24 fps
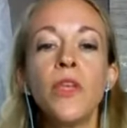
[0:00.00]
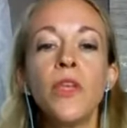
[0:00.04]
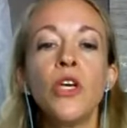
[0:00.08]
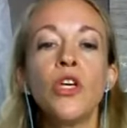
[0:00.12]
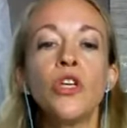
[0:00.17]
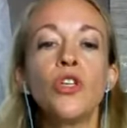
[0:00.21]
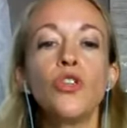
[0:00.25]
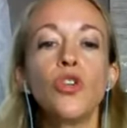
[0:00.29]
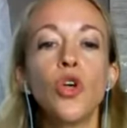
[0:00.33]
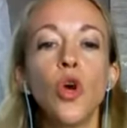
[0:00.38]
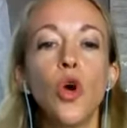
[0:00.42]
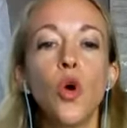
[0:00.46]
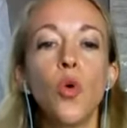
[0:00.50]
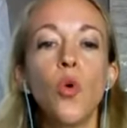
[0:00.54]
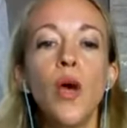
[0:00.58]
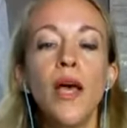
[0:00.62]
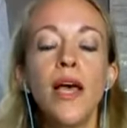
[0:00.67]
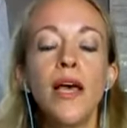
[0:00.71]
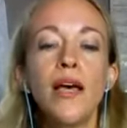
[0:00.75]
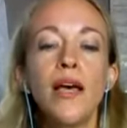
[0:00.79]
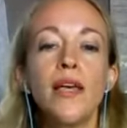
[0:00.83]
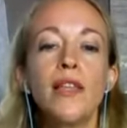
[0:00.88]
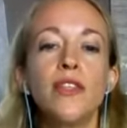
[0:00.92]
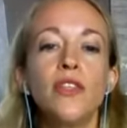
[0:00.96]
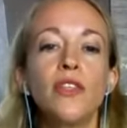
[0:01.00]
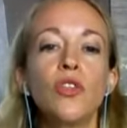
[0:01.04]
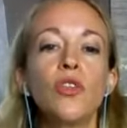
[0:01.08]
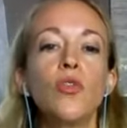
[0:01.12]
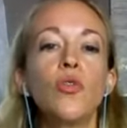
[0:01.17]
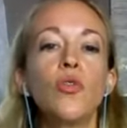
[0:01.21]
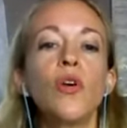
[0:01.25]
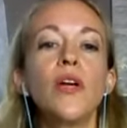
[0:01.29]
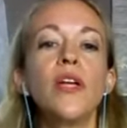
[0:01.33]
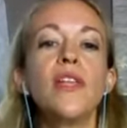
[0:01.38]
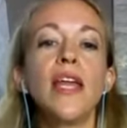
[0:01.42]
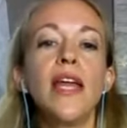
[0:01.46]
So the
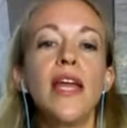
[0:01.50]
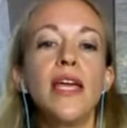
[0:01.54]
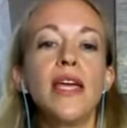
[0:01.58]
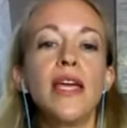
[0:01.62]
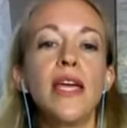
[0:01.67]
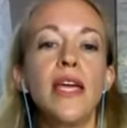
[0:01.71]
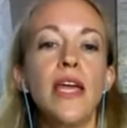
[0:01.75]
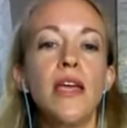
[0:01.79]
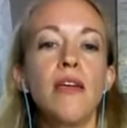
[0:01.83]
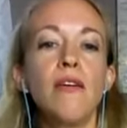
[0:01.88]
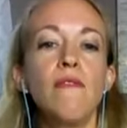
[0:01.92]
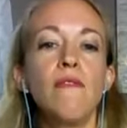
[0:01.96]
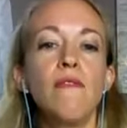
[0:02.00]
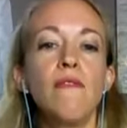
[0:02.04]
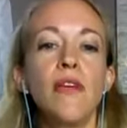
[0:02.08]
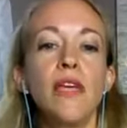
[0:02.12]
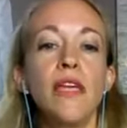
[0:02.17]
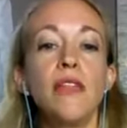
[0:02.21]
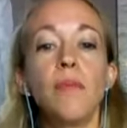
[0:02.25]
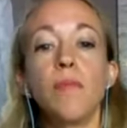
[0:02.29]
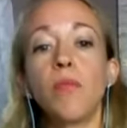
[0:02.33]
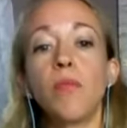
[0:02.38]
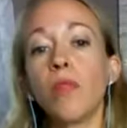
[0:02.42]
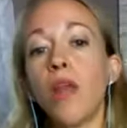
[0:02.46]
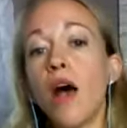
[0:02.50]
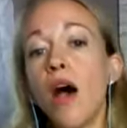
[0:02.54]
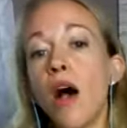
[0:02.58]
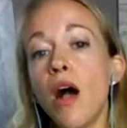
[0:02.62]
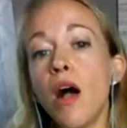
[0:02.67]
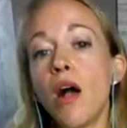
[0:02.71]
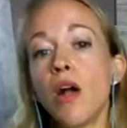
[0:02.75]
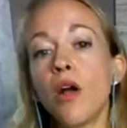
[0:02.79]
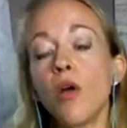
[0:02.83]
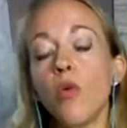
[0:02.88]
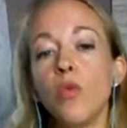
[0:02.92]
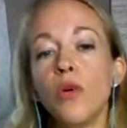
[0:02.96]
story that I gave in the
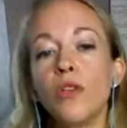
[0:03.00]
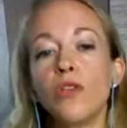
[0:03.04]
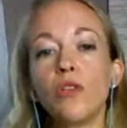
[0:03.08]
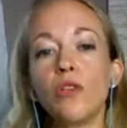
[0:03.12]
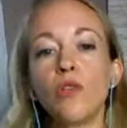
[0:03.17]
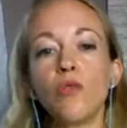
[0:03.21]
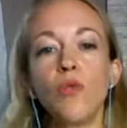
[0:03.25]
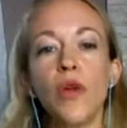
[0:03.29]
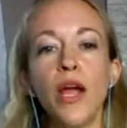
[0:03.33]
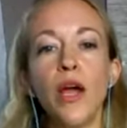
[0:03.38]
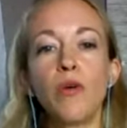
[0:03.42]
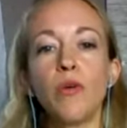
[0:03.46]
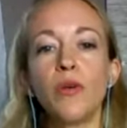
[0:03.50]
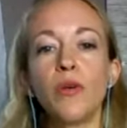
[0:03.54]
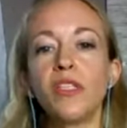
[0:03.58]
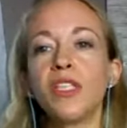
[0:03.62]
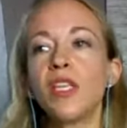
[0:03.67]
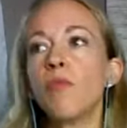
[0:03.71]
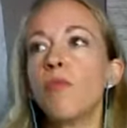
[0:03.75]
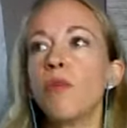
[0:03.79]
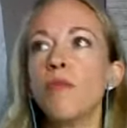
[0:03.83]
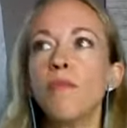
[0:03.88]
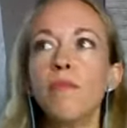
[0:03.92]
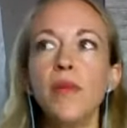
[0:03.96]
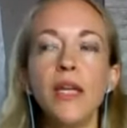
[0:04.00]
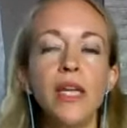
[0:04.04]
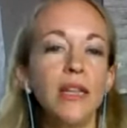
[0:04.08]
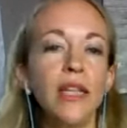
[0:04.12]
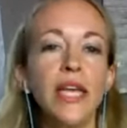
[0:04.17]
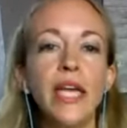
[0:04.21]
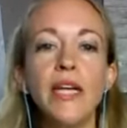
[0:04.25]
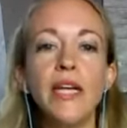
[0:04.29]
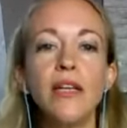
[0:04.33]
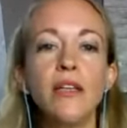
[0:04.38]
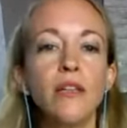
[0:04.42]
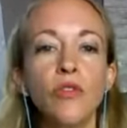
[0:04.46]
blog was around someone being
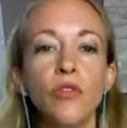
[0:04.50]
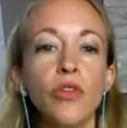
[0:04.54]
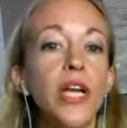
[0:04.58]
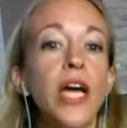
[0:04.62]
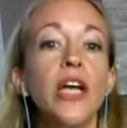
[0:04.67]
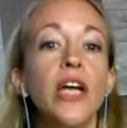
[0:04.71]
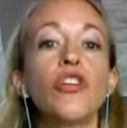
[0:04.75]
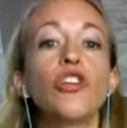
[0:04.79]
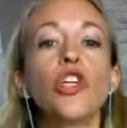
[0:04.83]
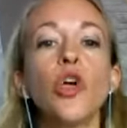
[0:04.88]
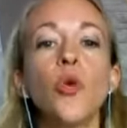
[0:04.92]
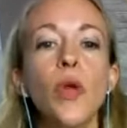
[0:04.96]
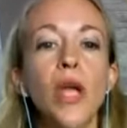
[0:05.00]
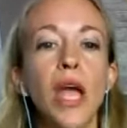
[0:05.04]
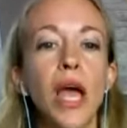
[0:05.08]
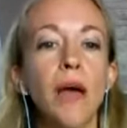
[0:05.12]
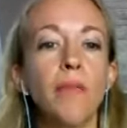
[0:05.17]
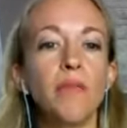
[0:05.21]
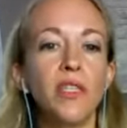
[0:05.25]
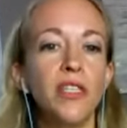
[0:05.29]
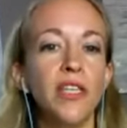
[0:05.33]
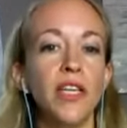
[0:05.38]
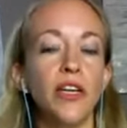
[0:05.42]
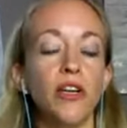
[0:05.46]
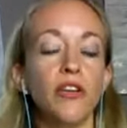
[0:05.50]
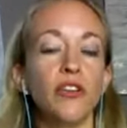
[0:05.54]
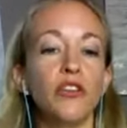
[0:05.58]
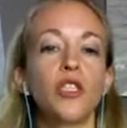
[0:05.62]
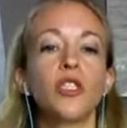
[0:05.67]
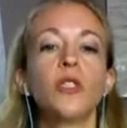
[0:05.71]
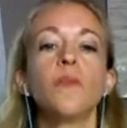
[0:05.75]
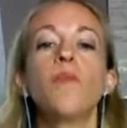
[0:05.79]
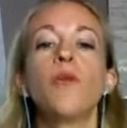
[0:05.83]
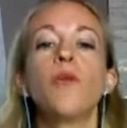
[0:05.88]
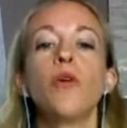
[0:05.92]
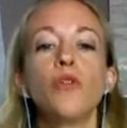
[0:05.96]
late or not showing up to dinner. So
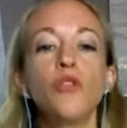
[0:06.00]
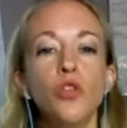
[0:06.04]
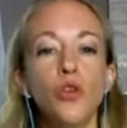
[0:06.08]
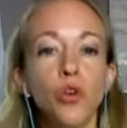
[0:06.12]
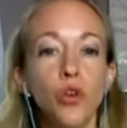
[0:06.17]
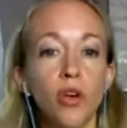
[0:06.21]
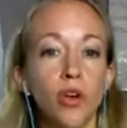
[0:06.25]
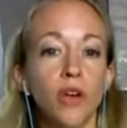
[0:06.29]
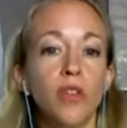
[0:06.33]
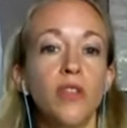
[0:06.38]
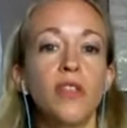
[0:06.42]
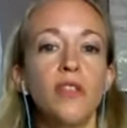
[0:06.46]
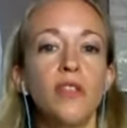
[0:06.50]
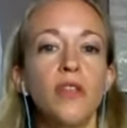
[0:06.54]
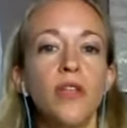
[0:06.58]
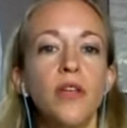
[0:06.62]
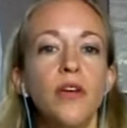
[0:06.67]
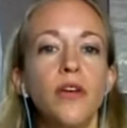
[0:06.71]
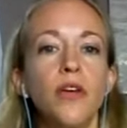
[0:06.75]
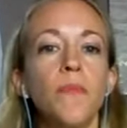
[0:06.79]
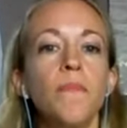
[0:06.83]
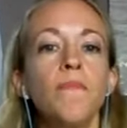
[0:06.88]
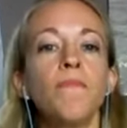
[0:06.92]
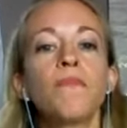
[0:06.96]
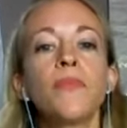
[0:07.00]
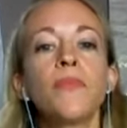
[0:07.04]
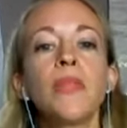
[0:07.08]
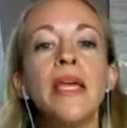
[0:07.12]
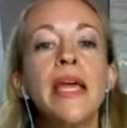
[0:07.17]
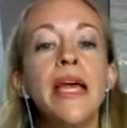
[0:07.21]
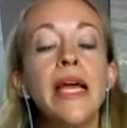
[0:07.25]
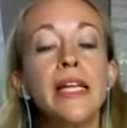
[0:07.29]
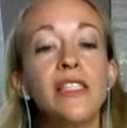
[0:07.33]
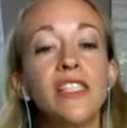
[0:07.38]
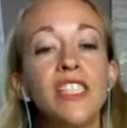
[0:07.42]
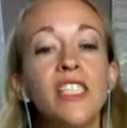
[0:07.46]
suppose you cook this dinner
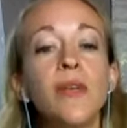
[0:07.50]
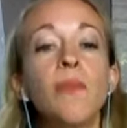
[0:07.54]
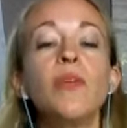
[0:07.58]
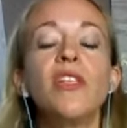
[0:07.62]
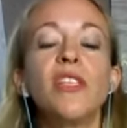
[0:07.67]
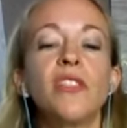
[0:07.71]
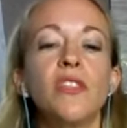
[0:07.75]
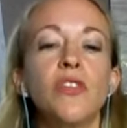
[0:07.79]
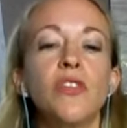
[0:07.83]
and someone doesn't